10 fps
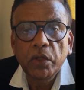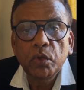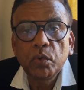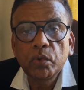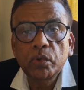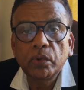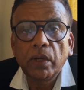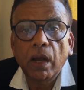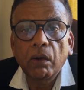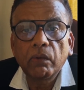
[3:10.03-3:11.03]
You should
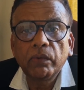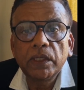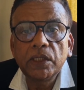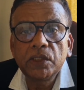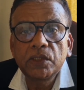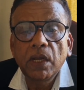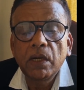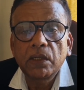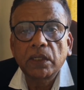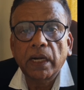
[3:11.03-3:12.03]
always
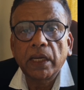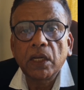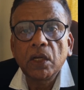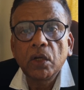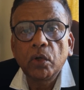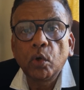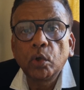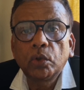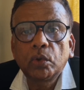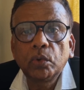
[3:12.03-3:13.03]
try
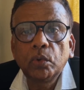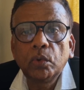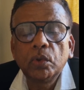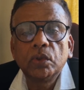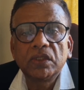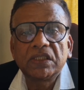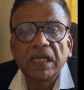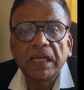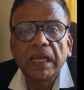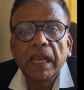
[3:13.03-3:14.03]
not to
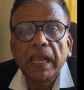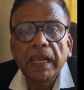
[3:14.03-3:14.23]
say